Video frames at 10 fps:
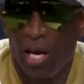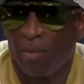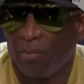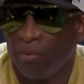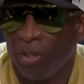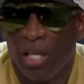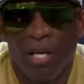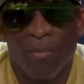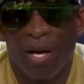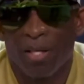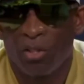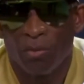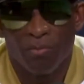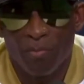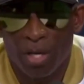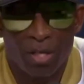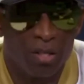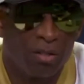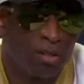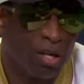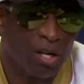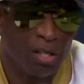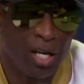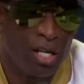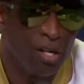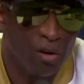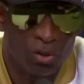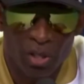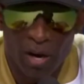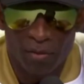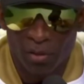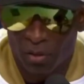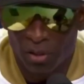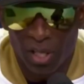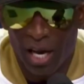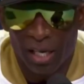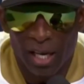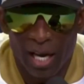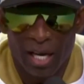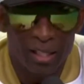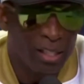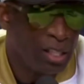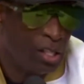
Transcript: game. He made a tremendous hit on Travis on the sideline.